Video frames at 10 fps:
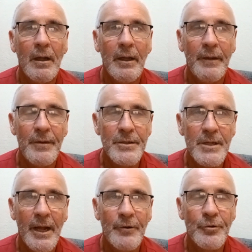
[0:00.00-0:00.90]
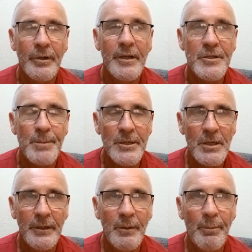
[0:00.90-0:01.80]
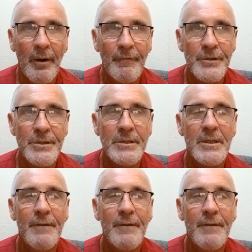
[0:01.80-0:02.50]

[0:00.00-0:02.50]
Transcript: in this country, especially in the provinces,